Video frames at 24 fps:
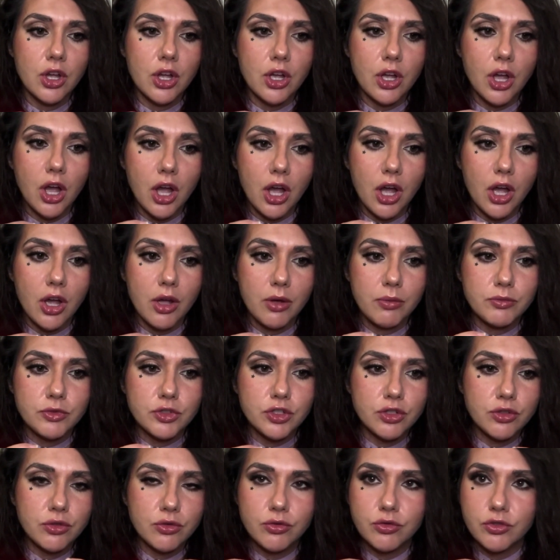
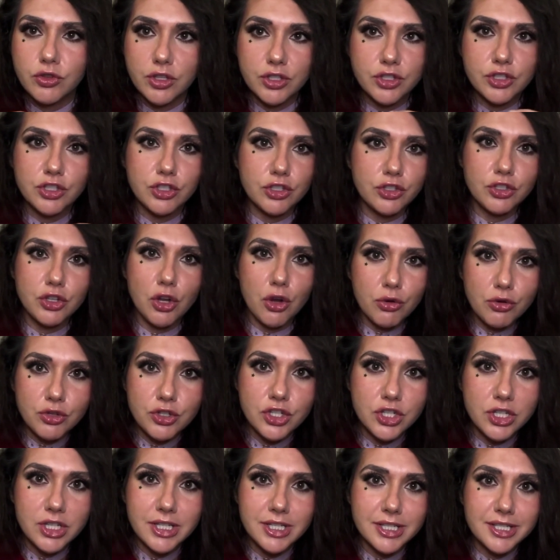to the
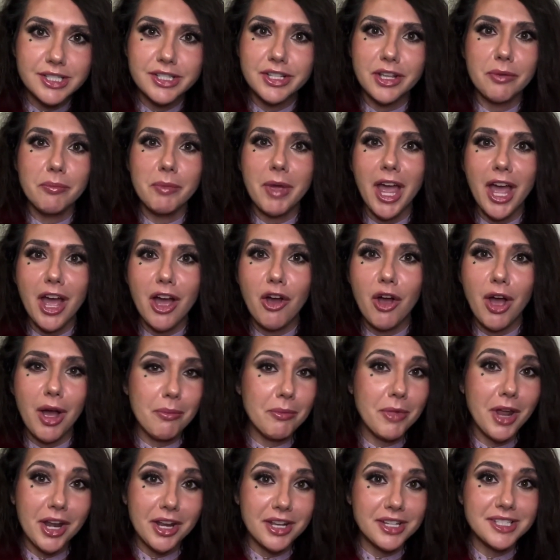Satoshis somehow. I'm
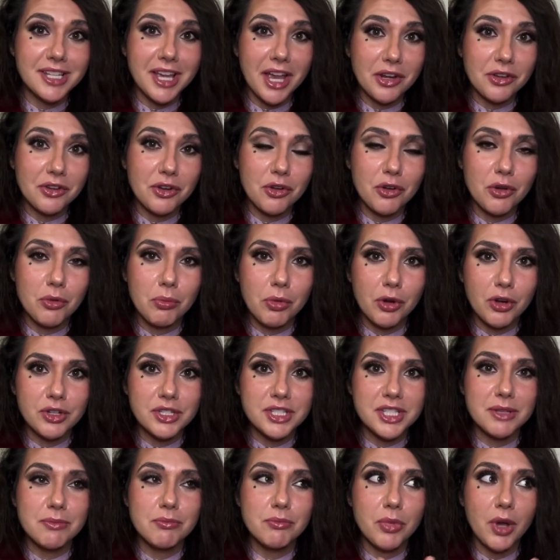not a technical
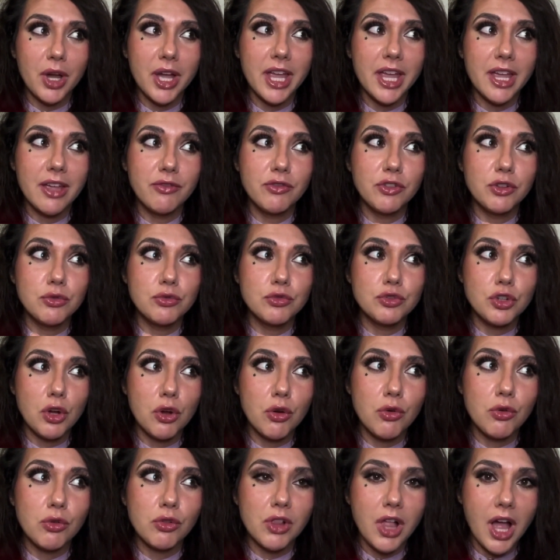person, but if you
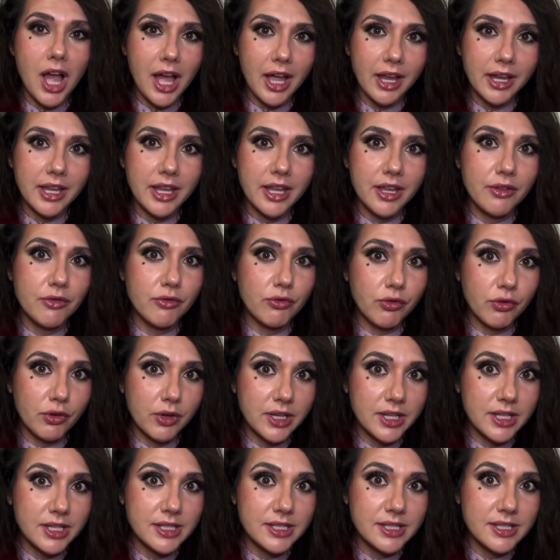don't lock it and
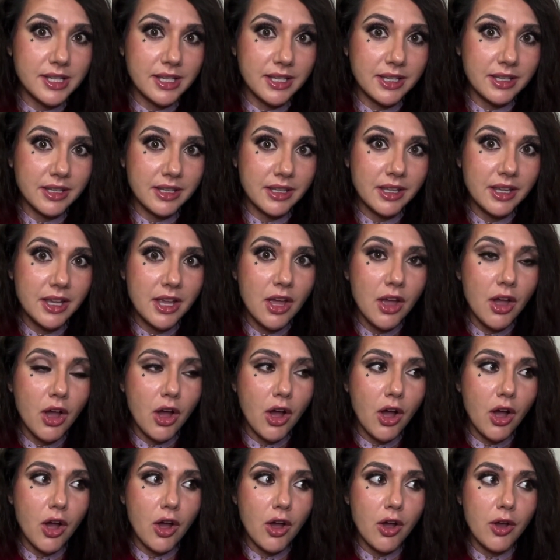freeze it,
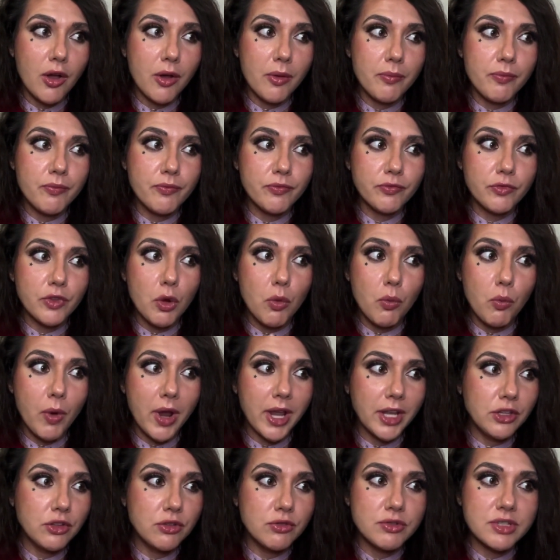
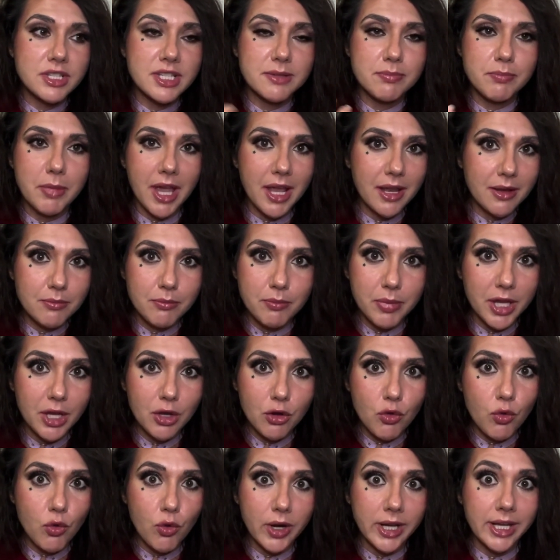when you spend
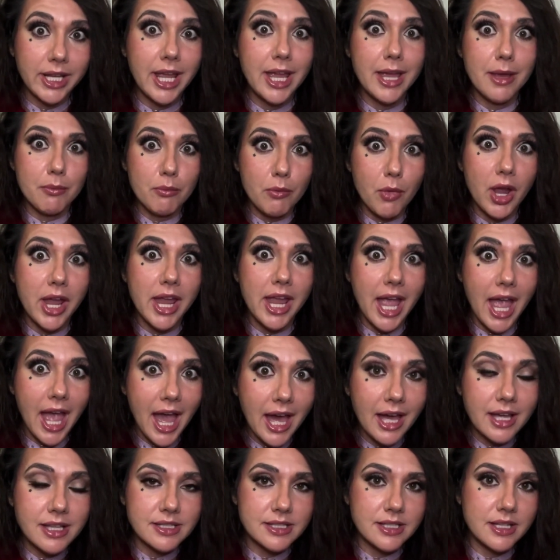Bitcoin, it might
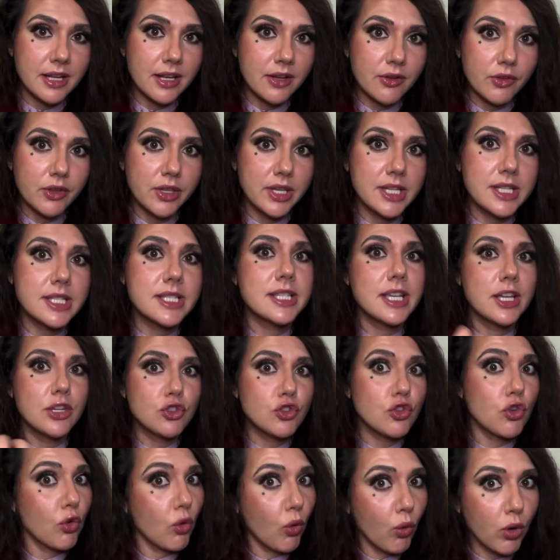accidentally send
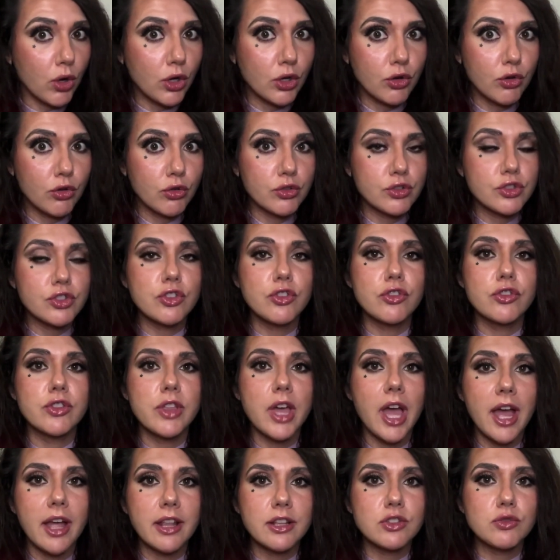your Ordinal. So
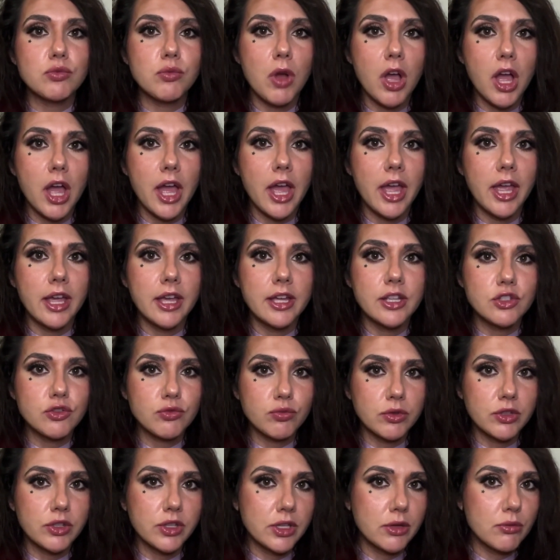that's why it's
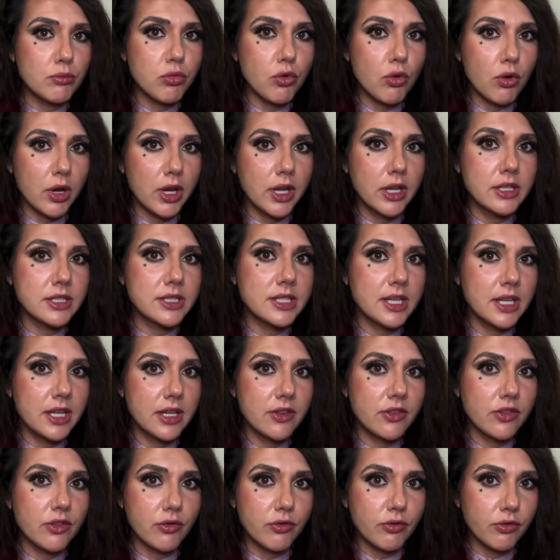really important to
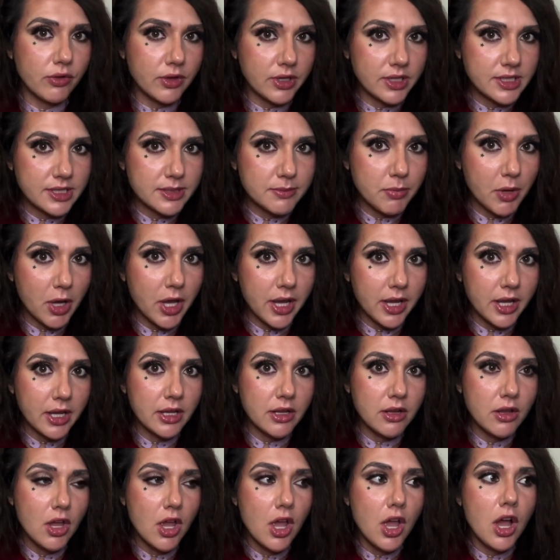hit the freeze
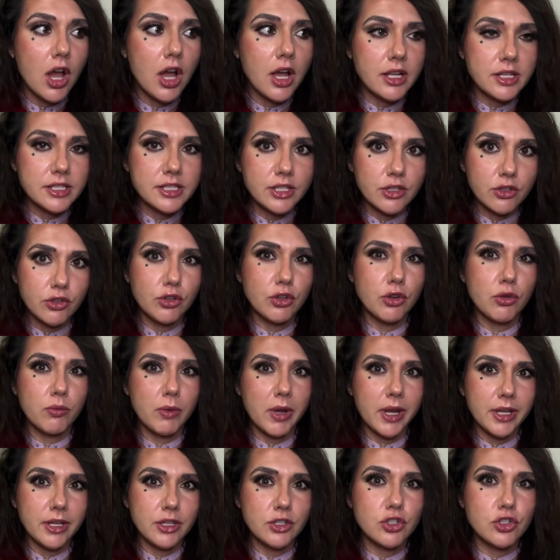button until you're
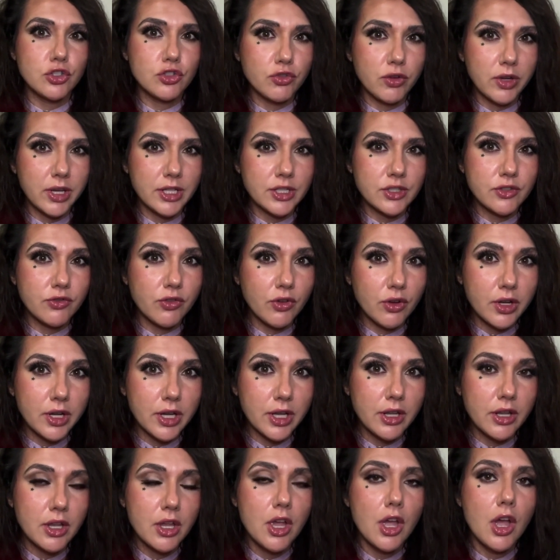ready to transfer
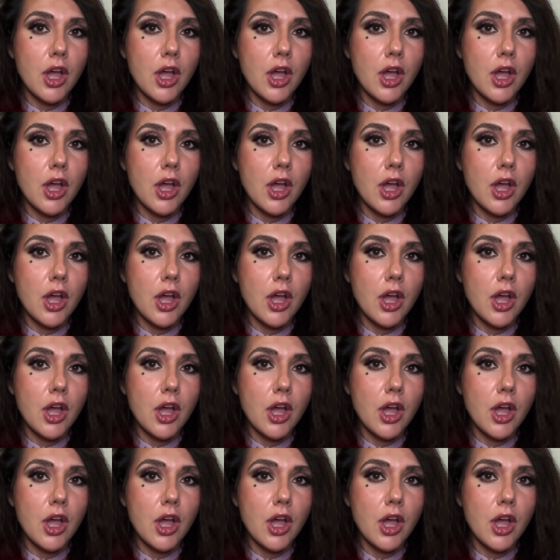it.